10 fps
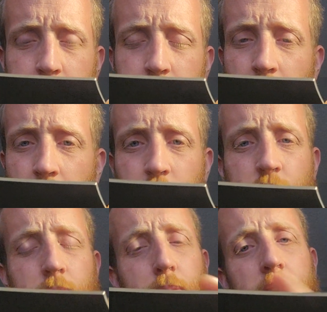
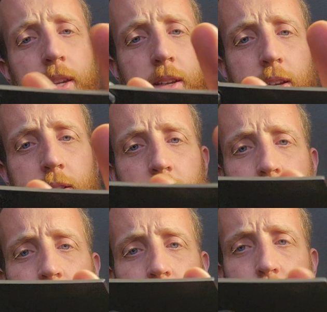texture, but it's
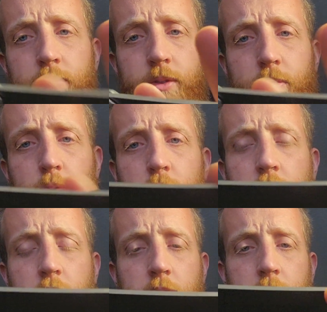actually smooth
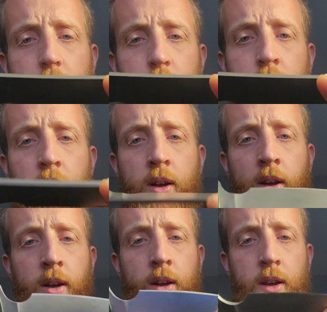to the touch.
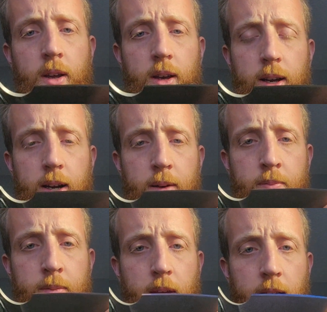
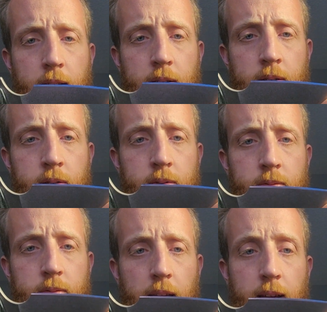And
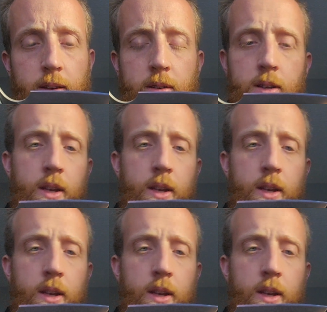yeah, it